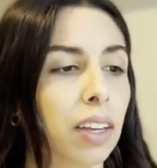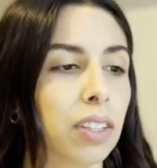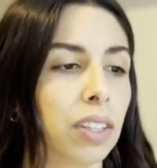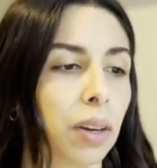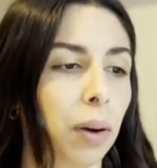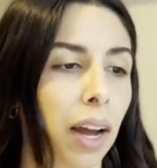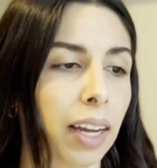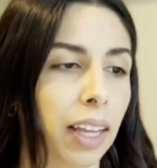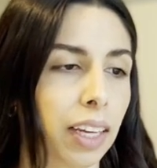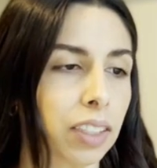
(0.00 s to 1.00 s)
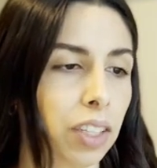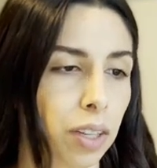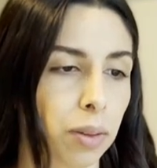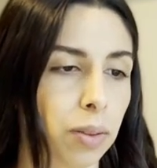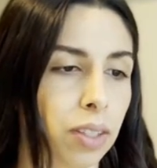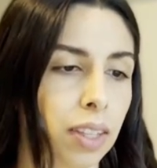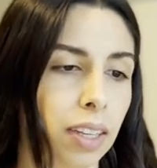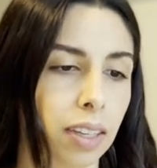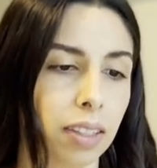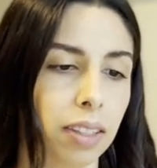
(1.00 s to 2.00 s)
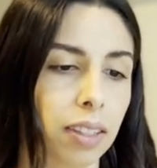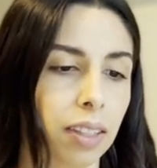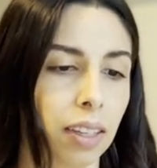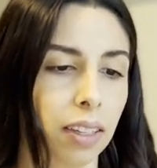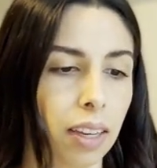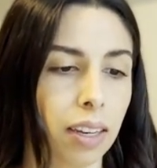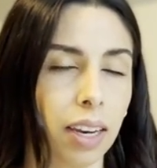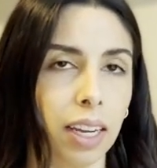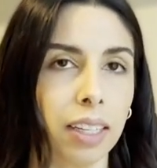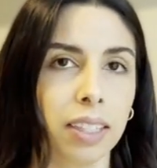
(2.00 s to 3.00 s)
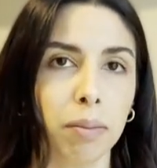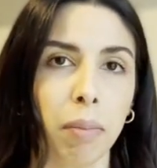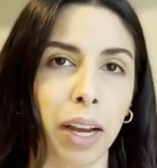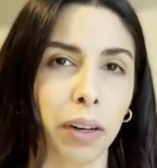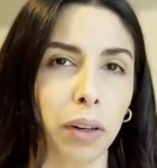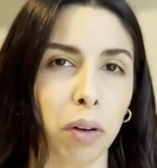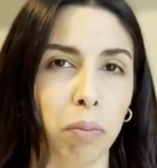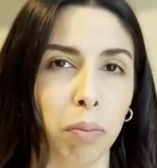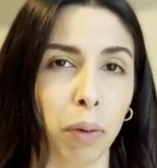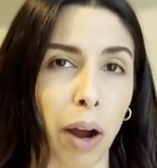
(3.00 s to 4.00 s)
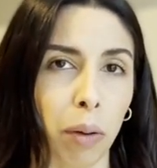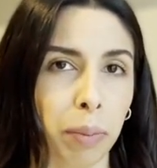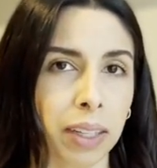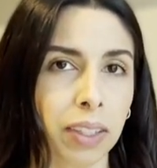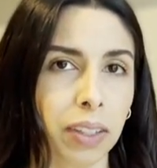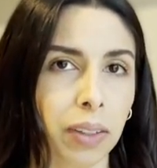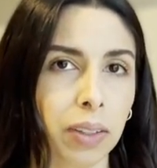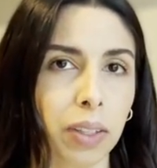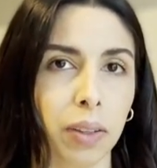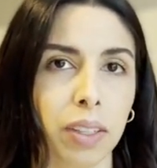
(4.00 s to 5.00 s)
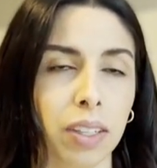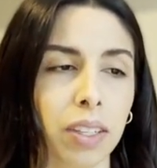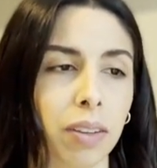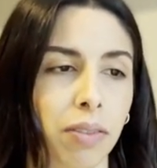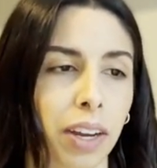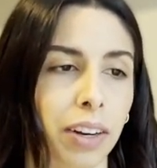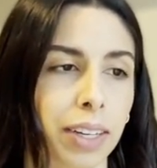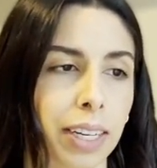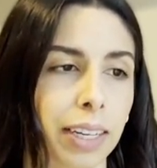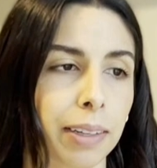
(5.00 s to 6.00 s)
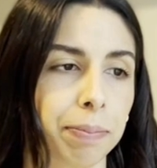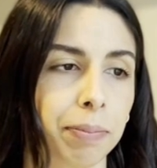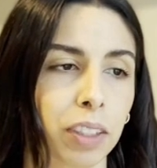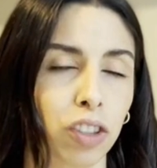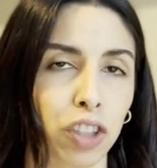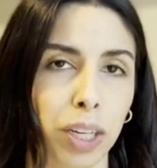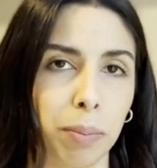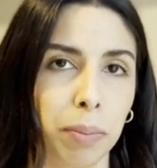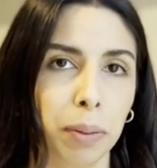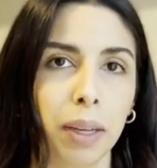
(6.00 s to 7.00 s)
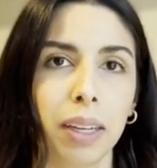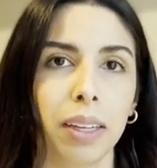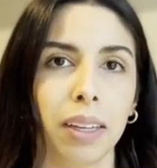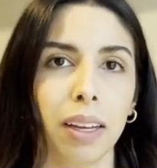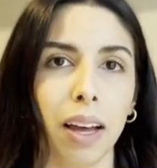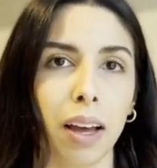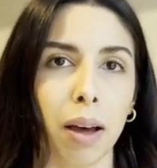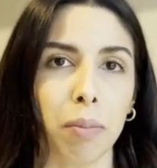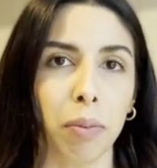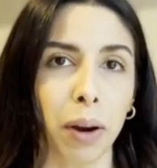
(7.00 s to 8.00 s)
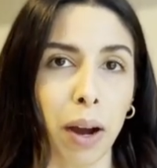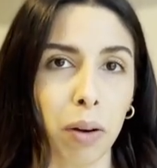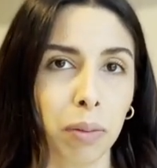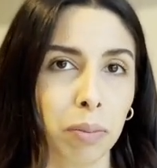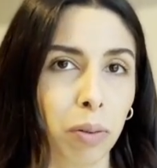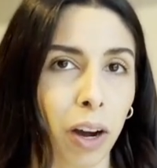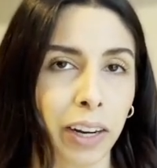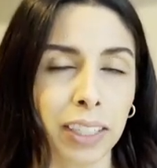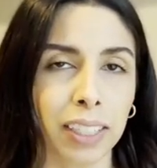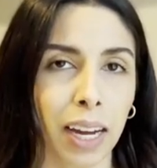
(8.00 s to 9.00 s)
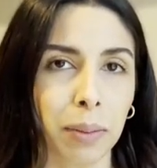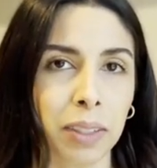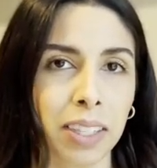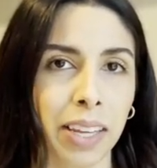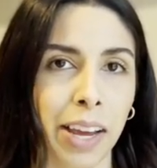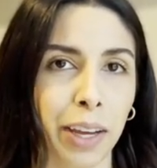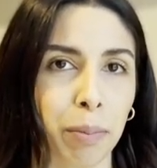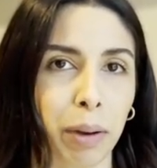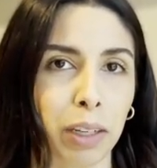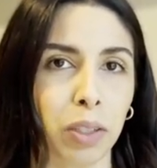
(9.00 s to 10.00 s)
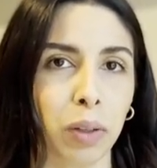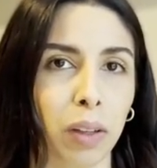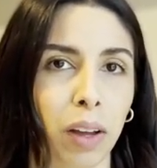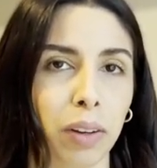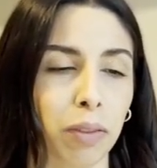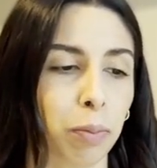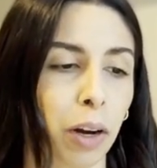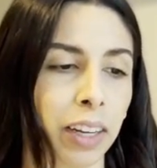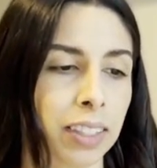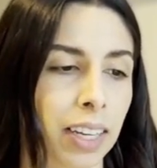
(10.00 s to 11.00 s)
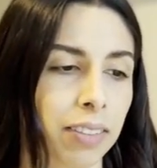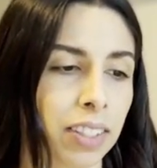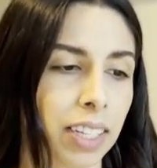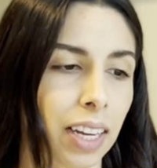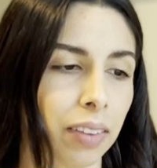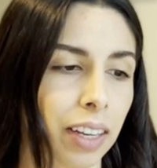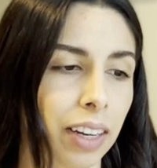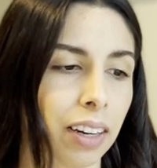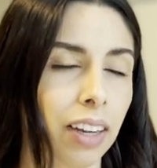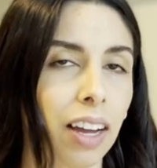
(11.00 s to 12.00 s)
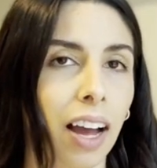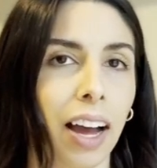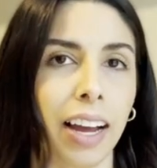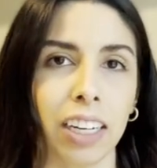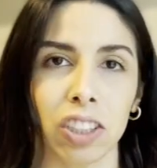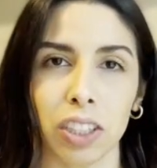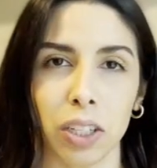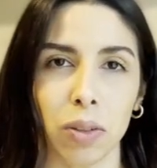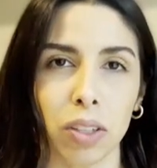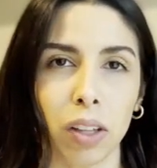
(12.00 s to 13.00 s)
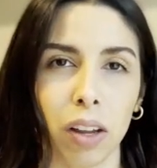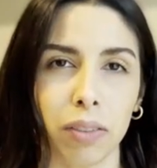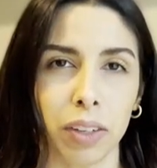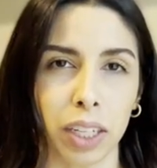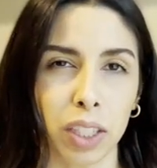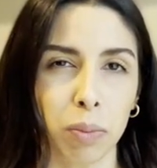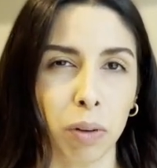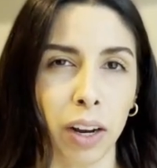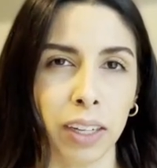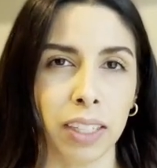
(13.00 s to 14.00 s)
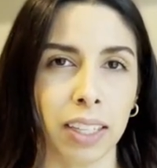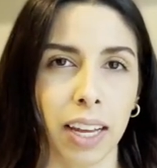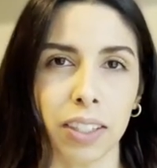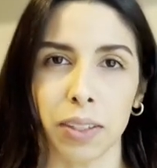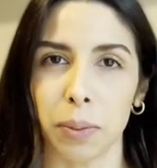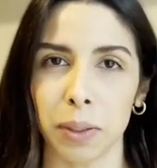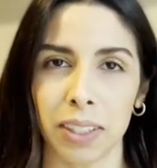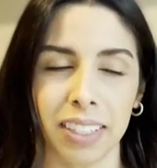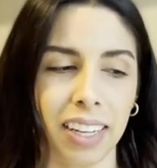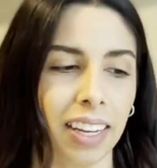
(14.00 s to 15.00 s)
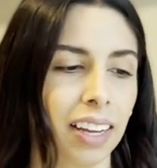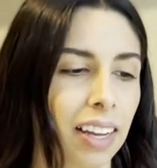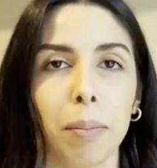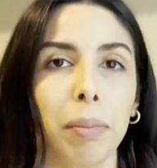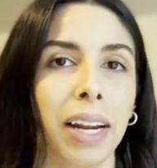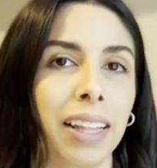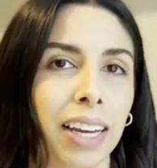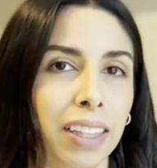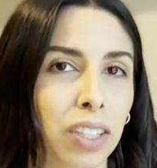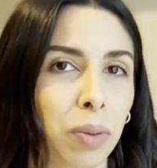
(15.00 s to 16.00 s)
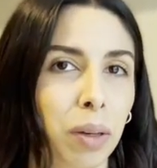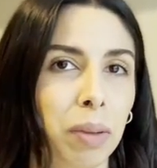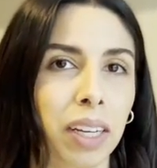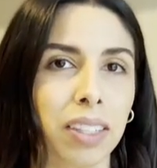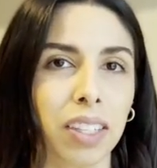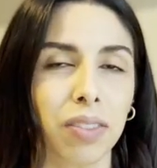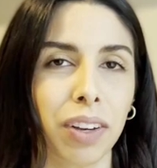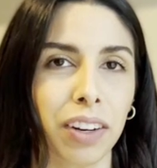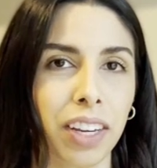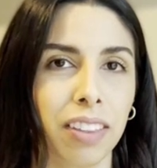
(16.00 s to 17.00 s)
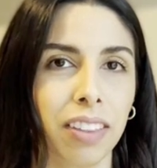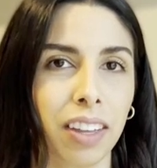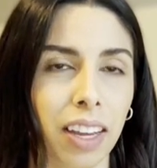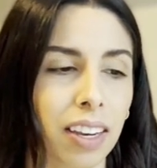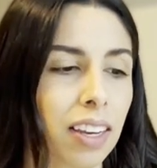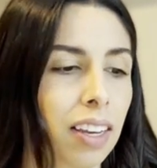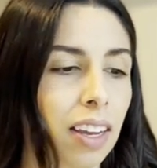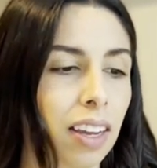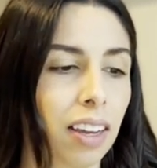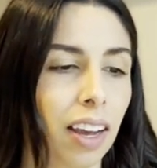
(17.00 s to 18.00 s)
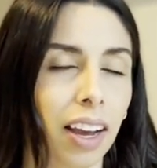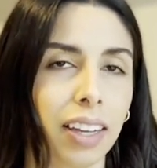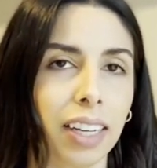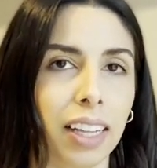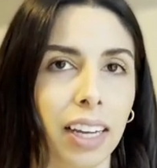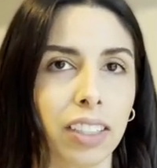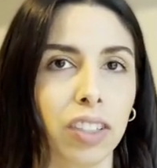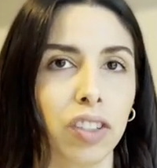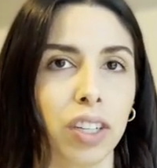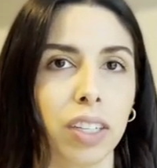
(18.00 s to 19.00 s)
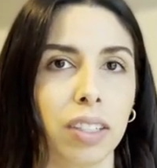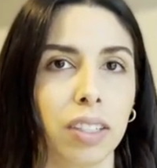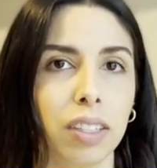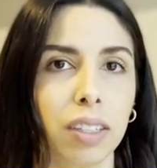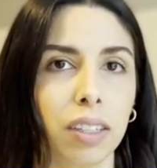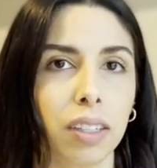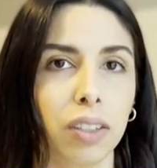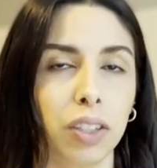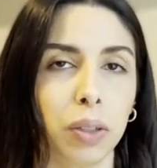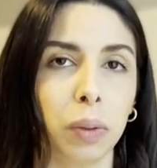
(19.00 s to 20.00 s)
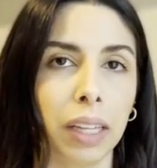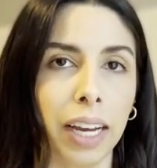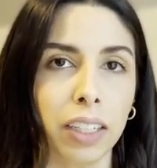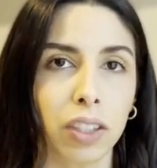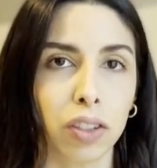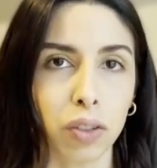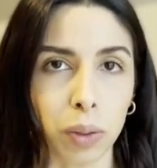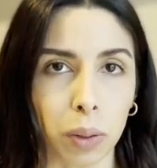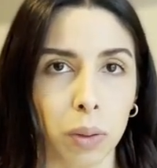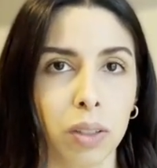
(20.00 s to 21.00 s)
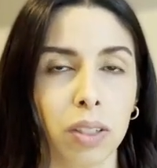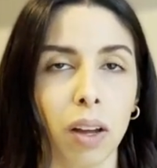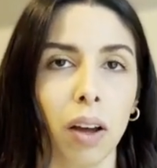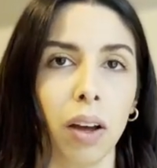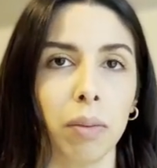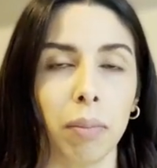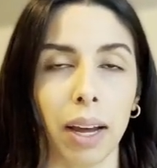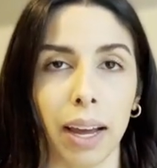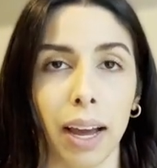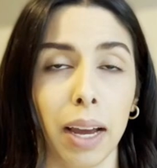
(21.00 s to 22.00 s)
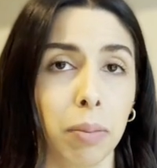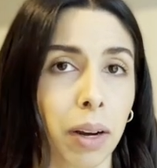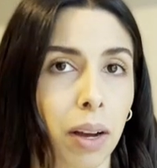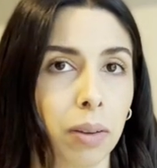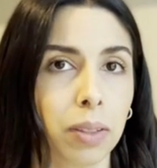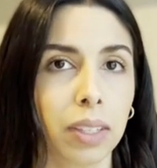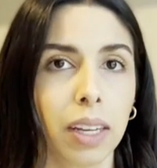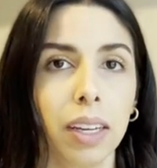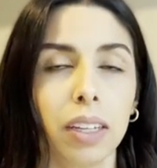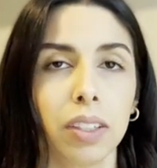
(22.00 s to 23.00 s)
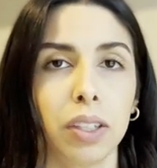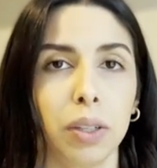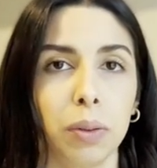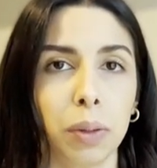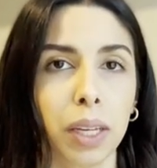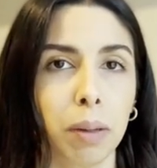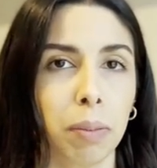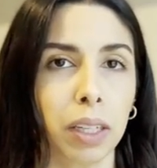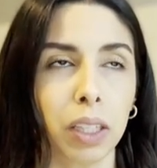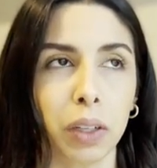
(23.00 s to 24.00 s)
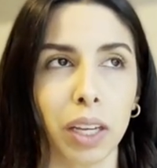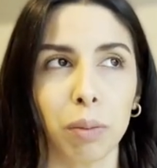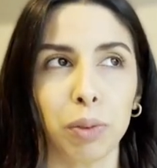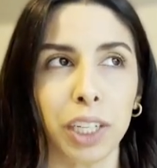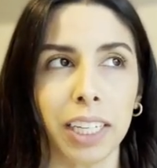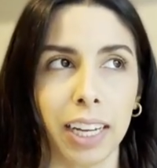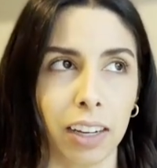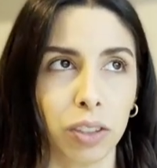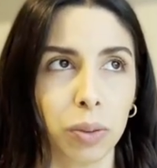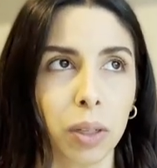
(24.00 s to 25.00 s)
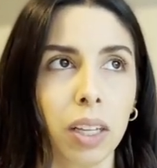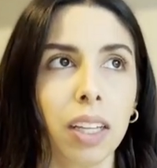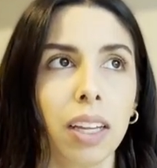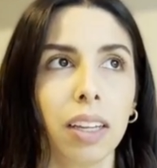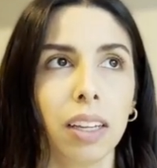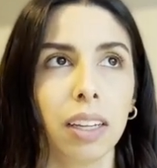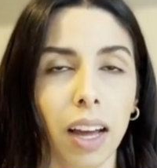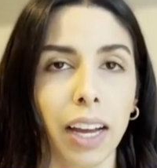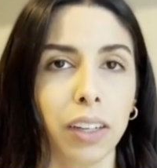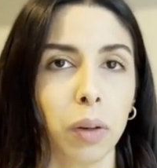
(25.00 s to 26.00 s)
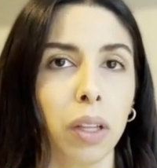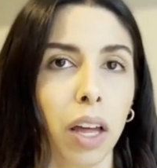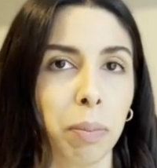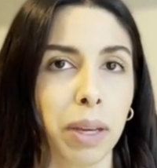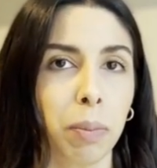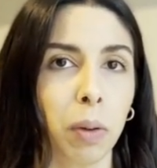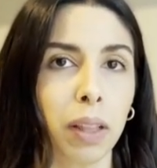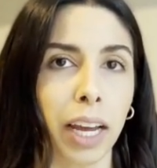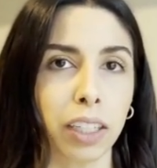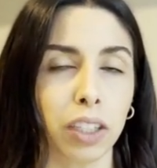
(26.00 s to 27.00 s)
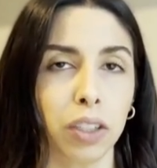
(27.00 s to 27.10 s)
So I like to use this NYX Micro Brow Pencil. So this is a very cheap brow product, I would say, compared to a lot of products I've seen out there. I actually use a lot of NYX products, as you will see, but I like this one because it's very thin and I like to just do light strokes on my eyebrows to keep it looking pretty natural. I know a lot of people like to